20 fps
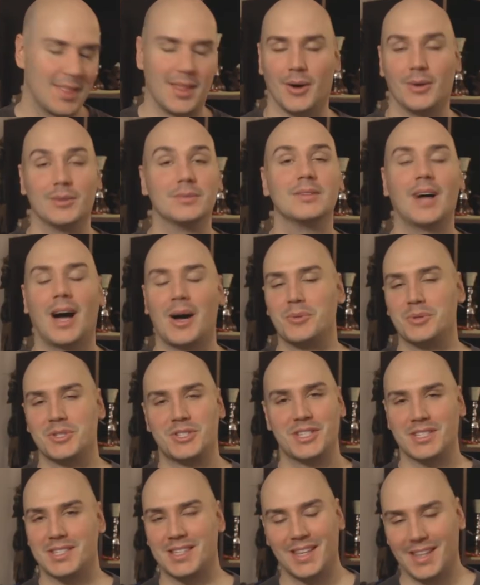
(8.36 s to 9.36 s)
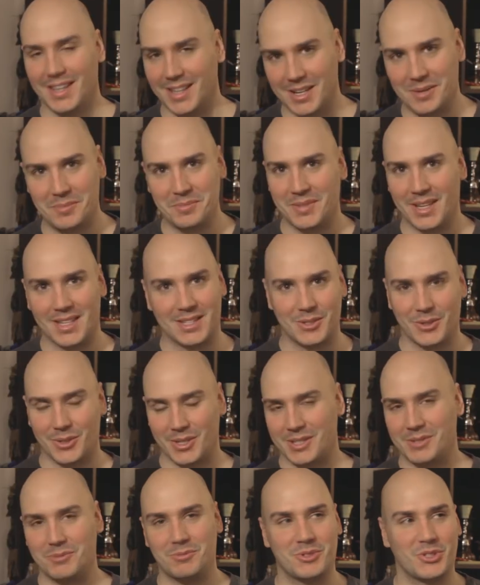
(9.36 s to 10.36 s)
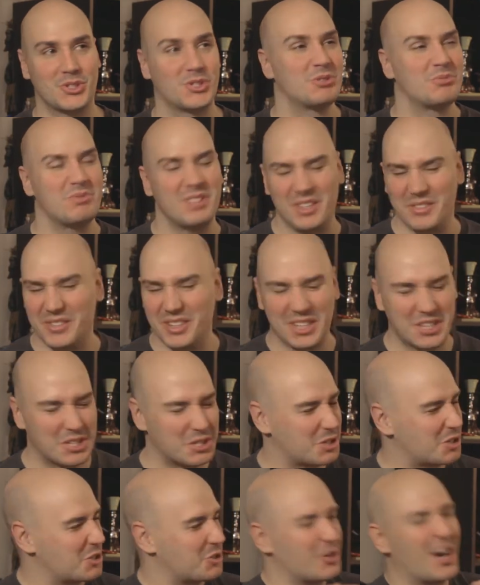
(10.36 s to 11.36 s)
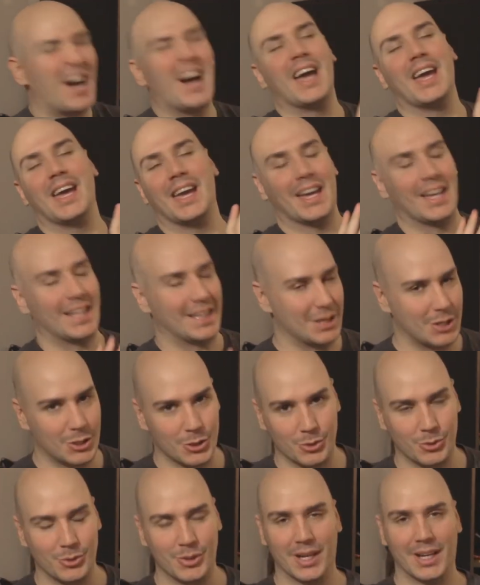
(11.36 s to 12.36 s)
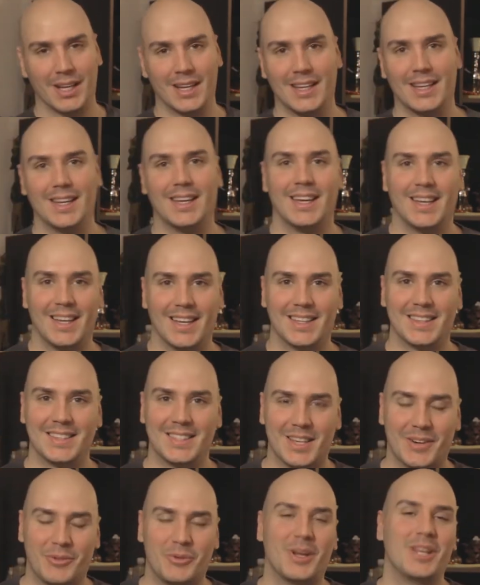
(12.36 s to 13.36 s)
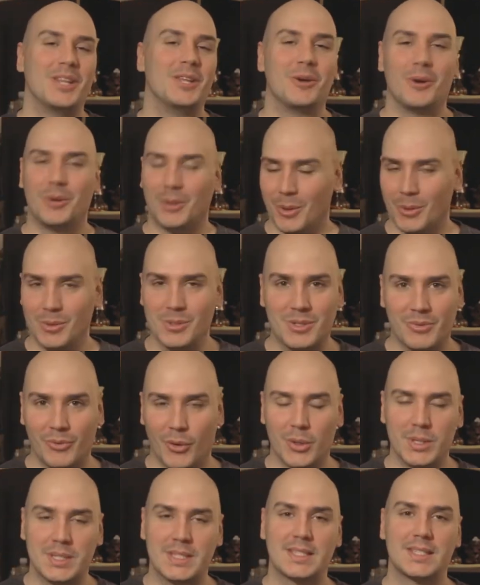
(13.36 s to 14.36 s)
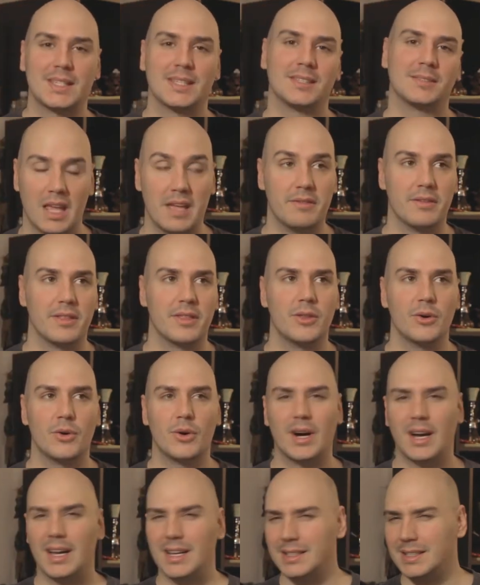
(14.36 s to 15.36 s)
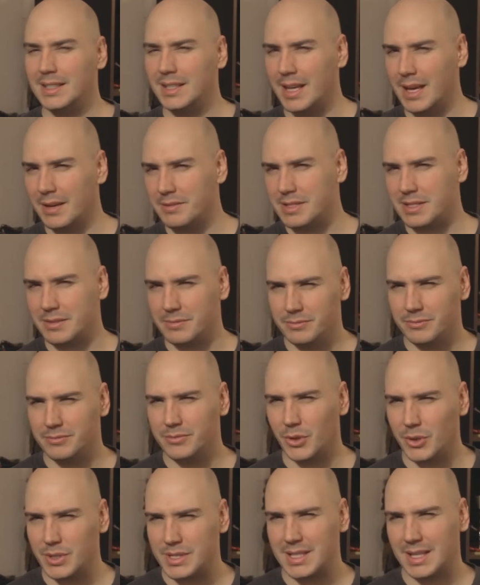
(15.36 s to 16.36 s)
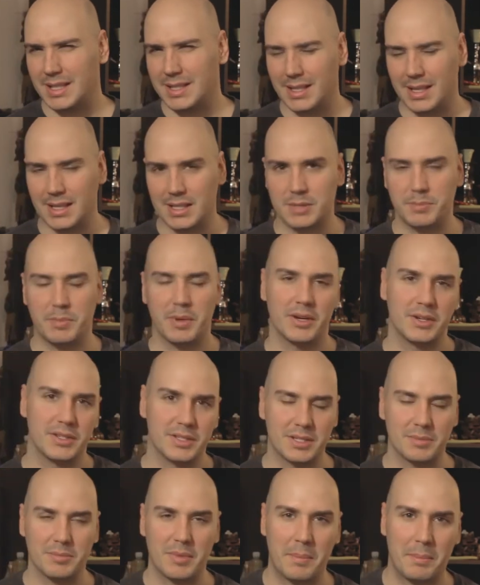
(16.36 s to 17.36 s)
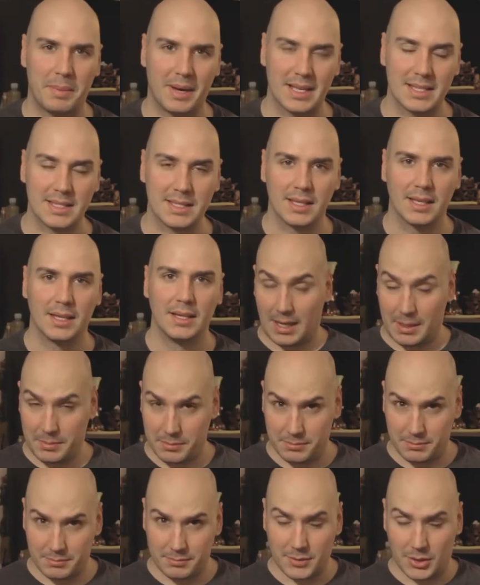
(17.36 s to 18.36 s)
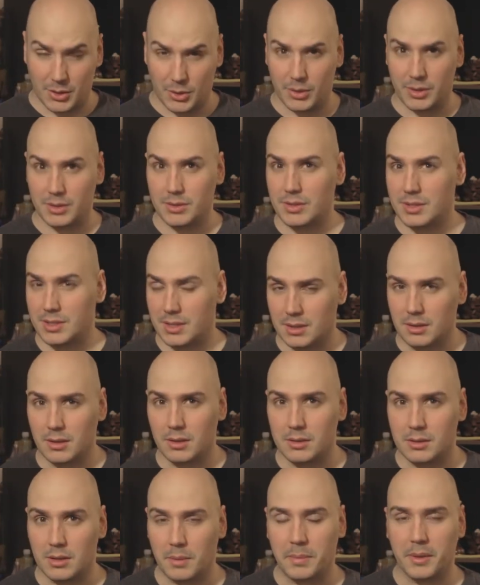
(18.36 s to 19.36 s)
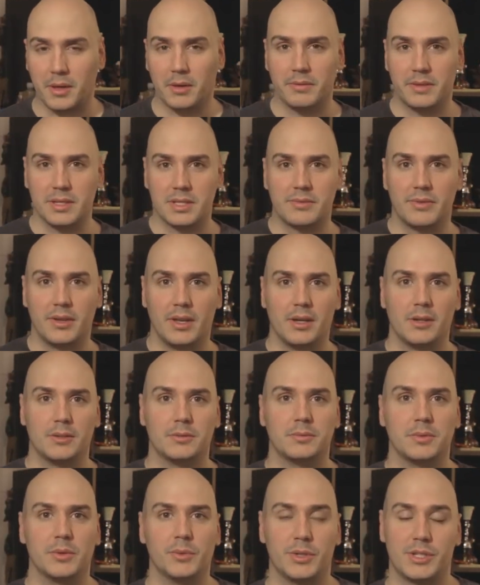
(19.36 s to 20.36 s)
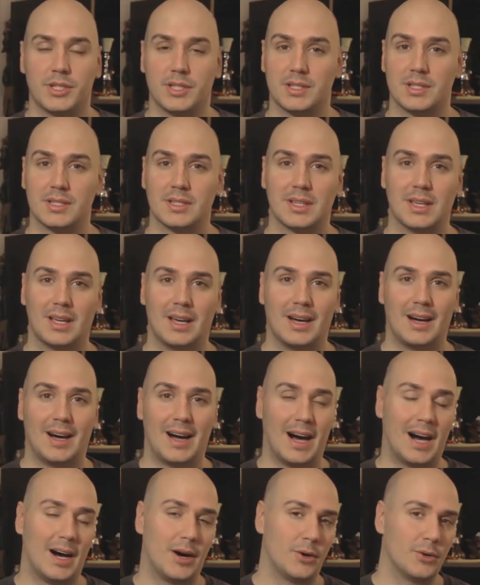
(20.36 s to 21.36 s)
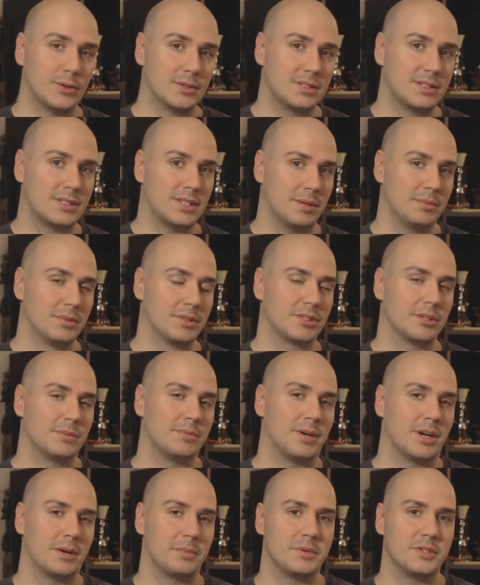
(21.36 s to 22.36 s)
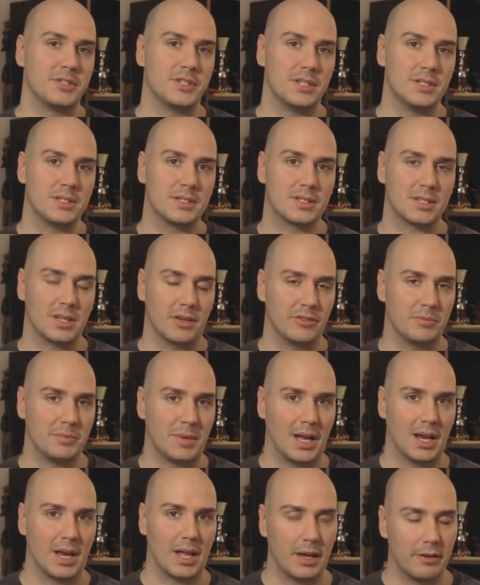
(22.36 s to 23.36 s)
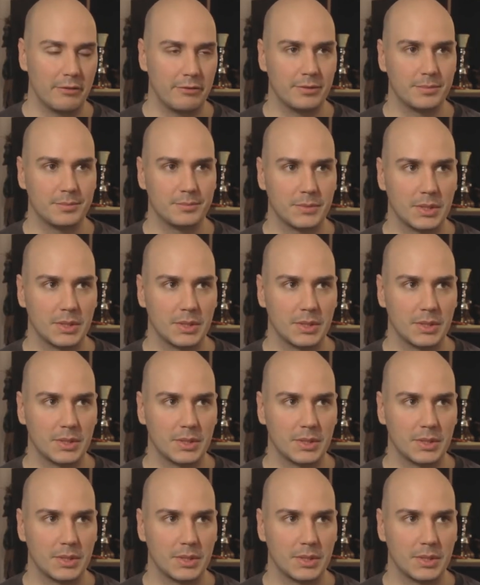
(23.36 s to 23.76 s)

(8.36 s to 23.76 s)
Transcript: No, I was just kidding. I'm not gonna even try and do the radio host voice, even though I did have some voice acting experience in my past. I'm going to stick to the topic of this video, which is how tabletop R P Gs saved my life.